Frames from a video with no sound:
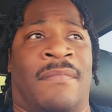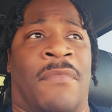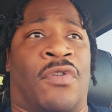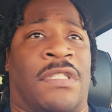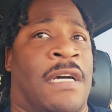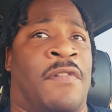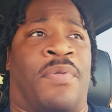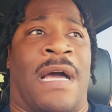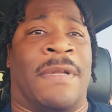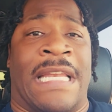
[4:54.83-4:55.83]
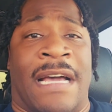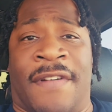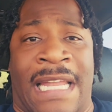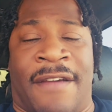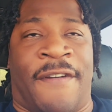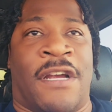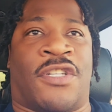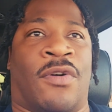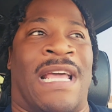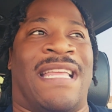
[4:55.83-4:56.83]
most of them probably never left here,
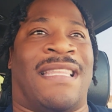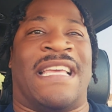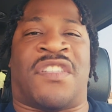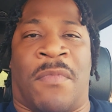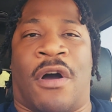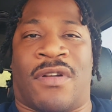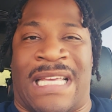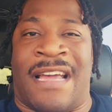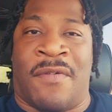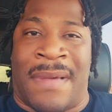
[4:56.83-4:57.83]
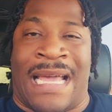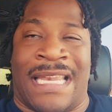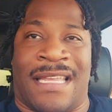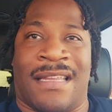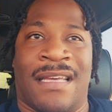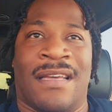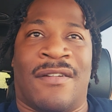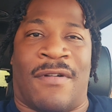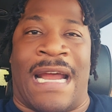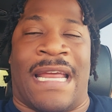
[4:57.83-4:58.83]
so they, they small town minded,
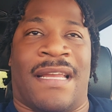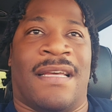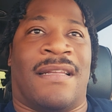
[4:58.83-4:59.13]
right?